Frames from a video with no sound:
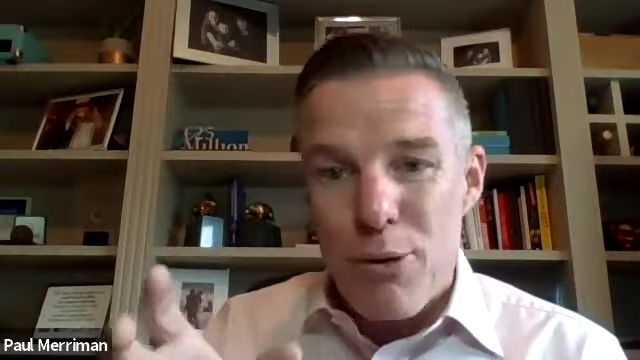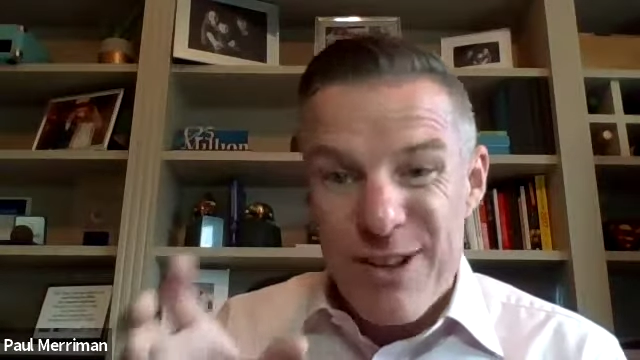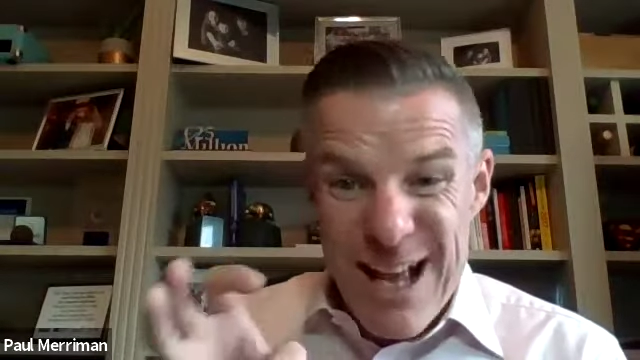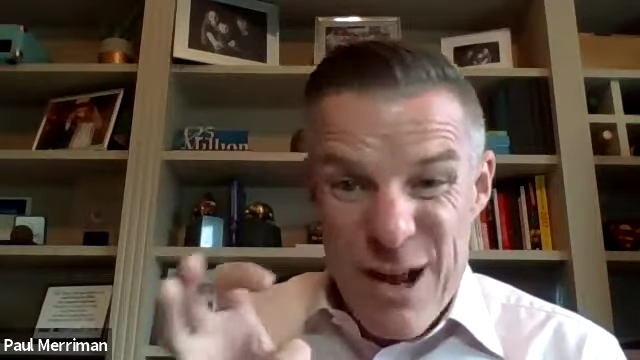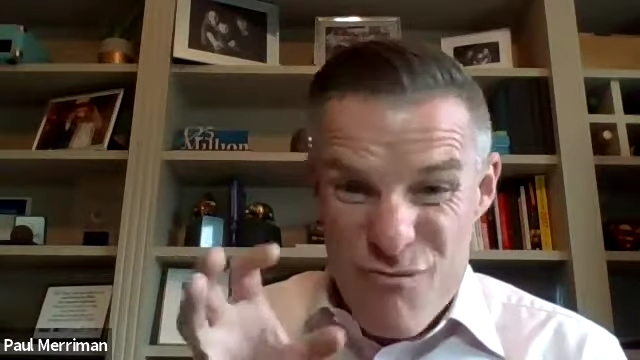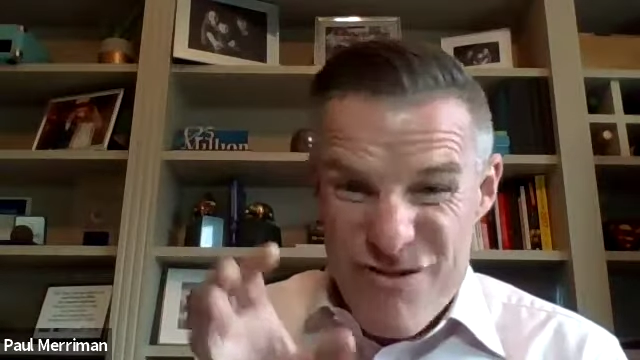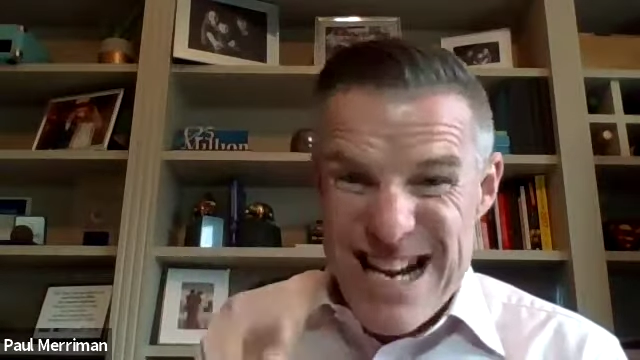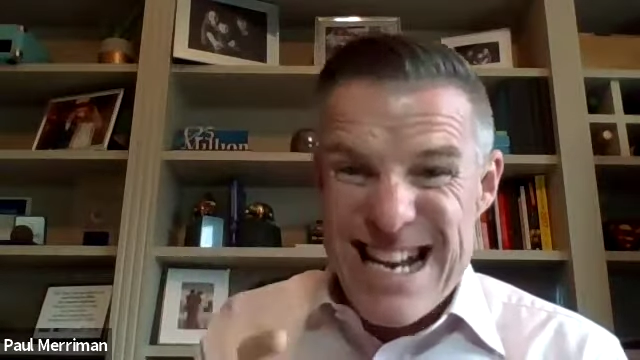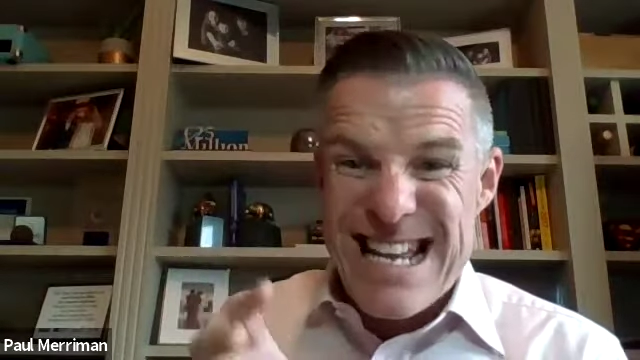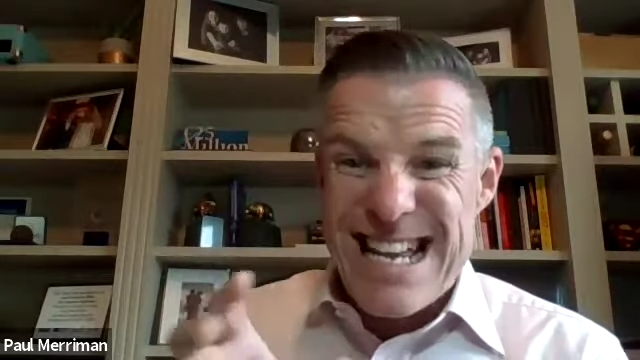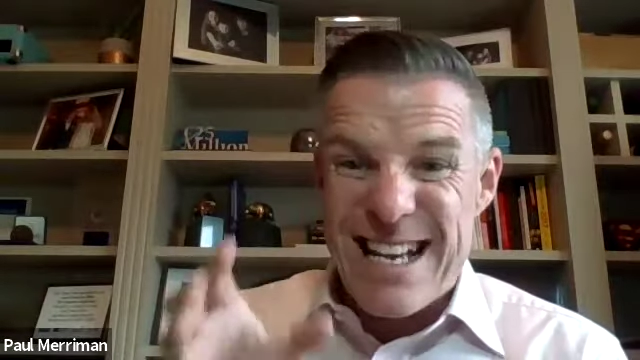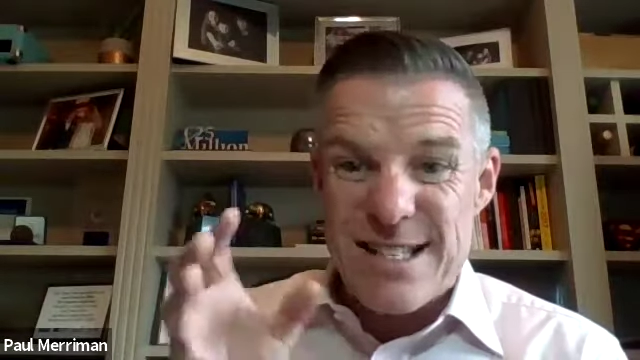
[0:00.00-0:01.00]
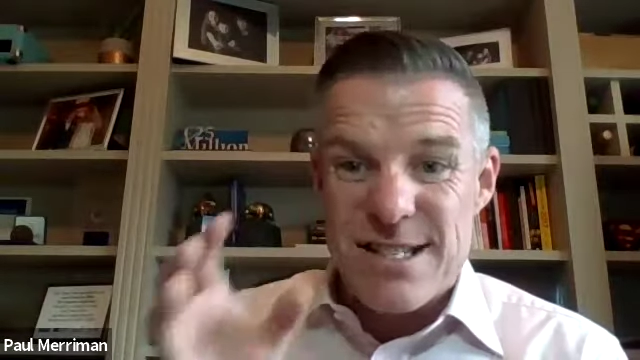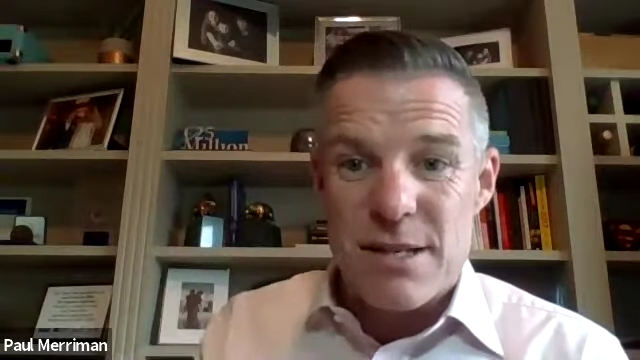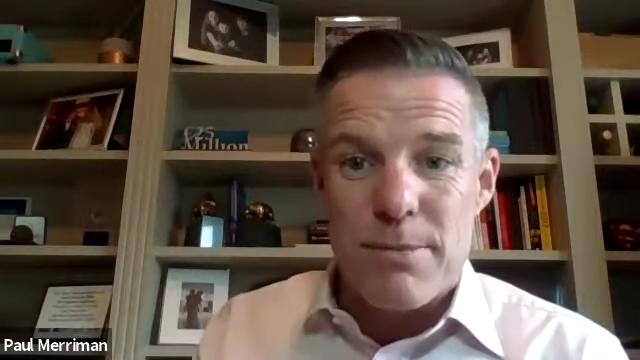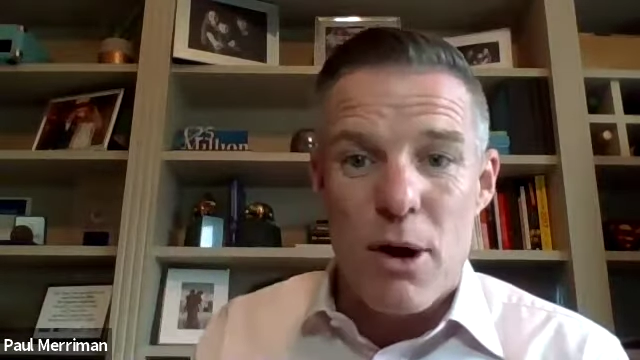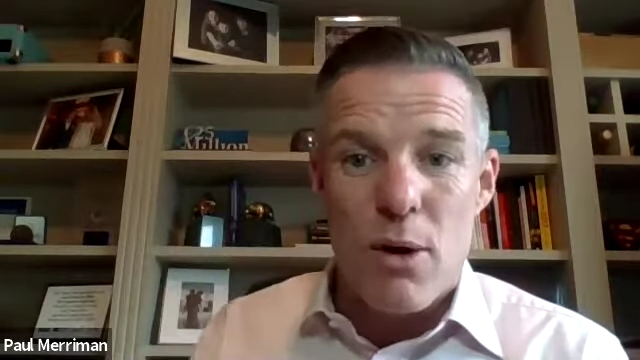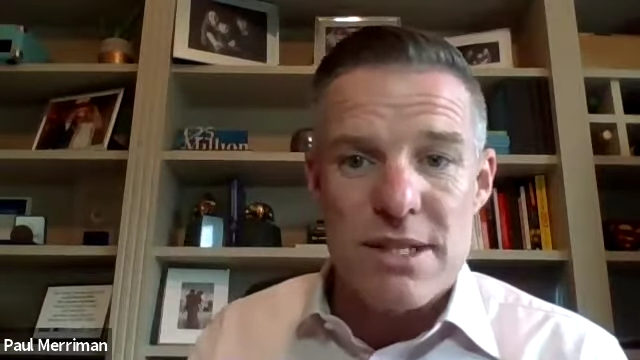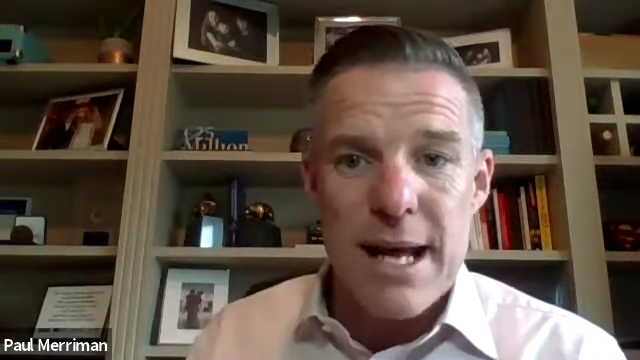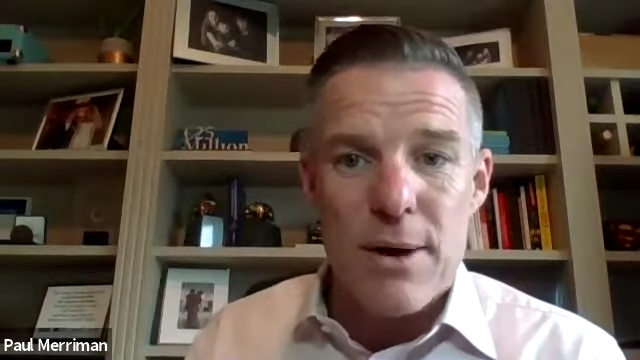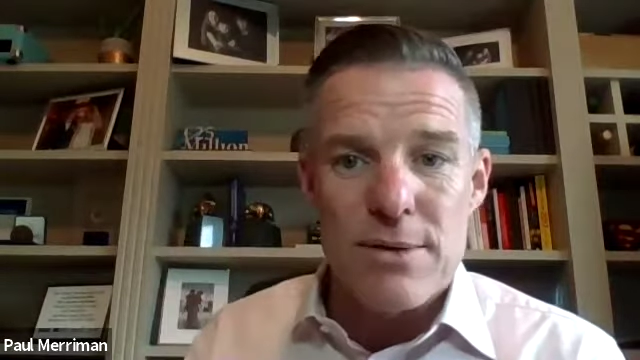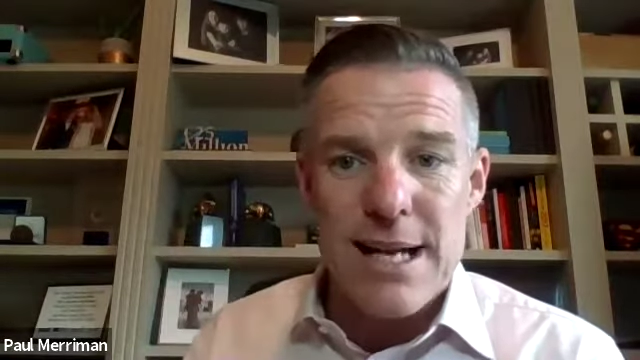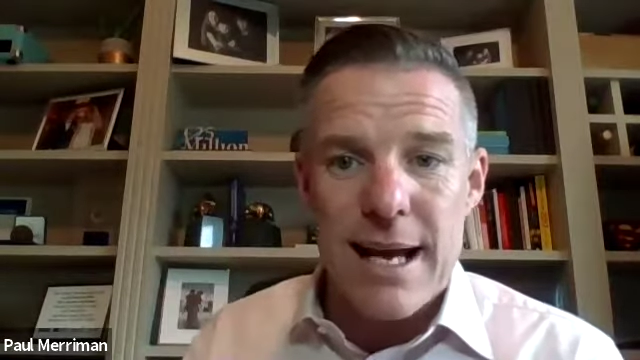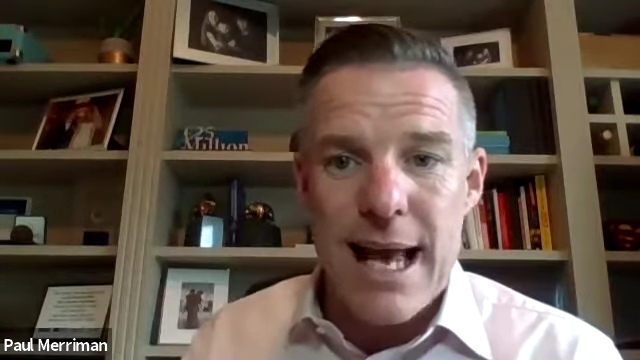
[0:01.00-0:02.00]
but it really is, I suppose,
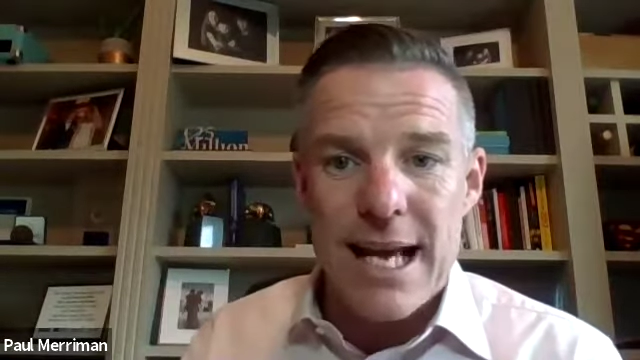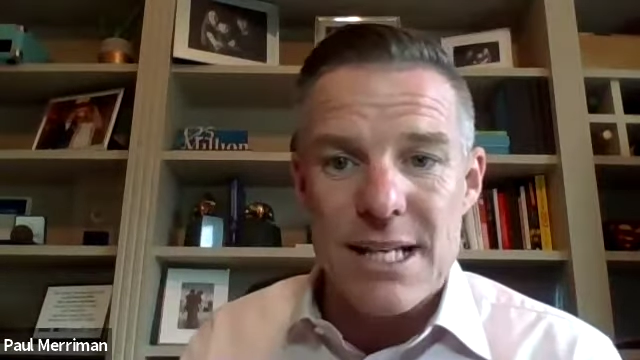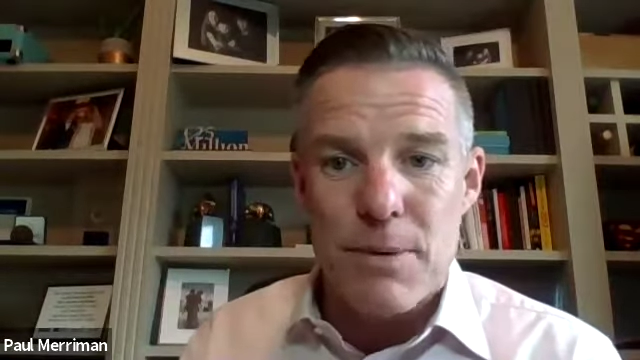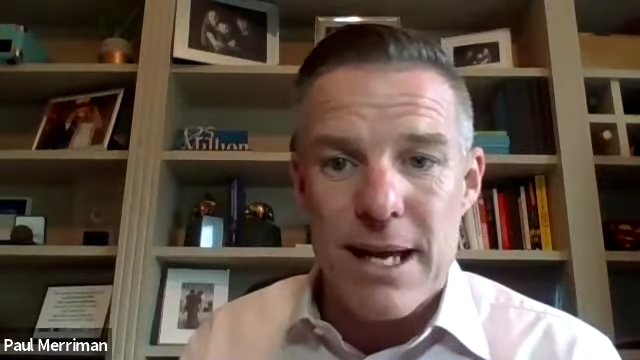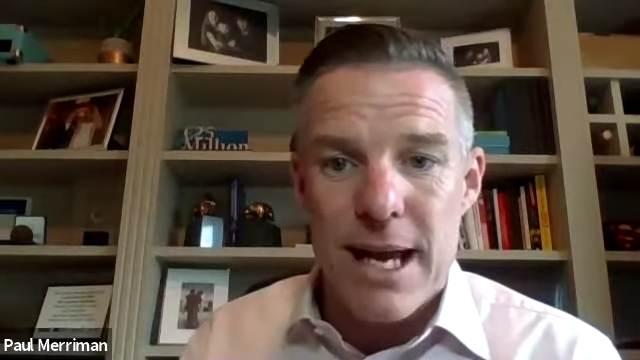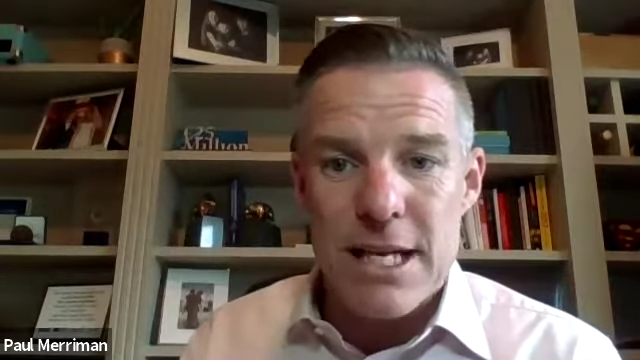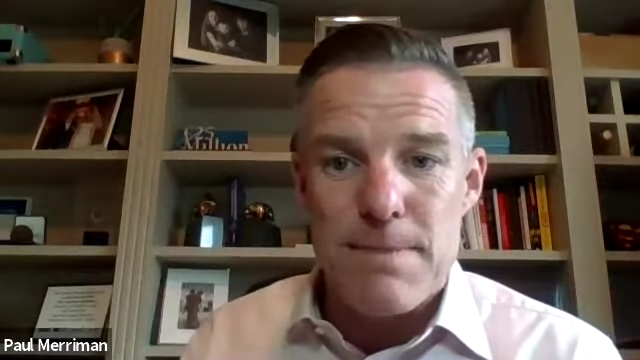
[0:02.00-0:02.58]
down to that case by case.